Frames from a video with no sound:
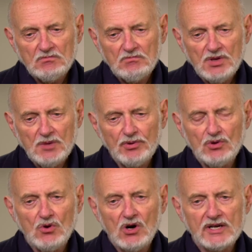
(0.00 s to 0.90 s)
people
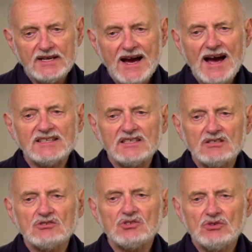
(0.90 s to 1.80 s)
who are not
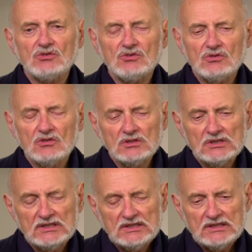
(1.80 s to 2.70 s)
into
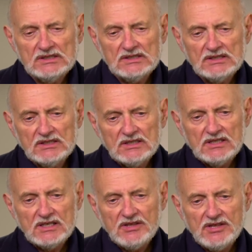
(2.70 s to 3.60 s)

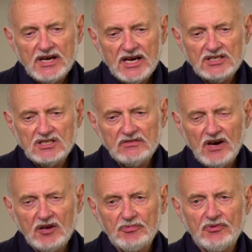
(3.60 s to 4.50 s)
the idea of
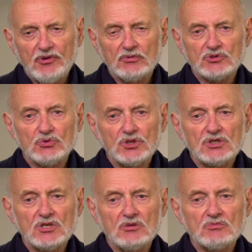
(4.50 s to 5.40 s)
high performance work
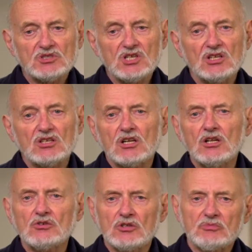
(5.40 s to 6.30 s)
teams tend to
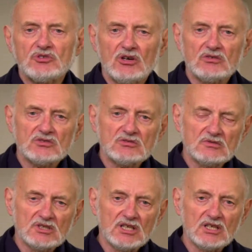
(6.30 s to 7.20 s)
clone themselves.
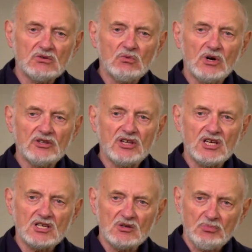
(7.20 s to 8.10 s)
And when they
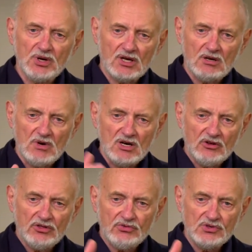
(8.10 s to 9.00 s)
can pick among
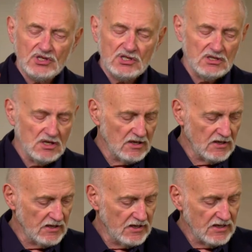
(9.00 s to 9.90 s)
3
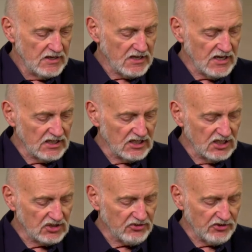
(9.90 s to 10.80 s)

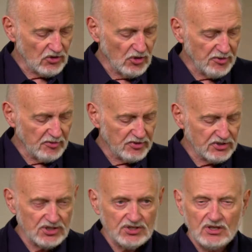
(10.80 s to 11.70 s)
candidates for an open
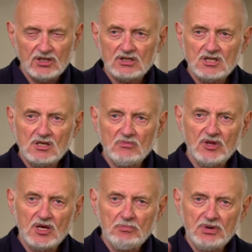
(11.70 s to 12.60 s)
position on the team,
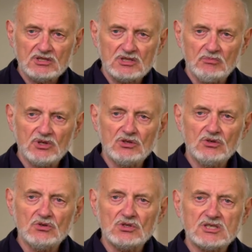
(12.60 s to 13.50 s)
they pick somebody
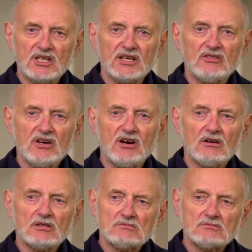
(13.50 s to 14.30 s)
who is like they are.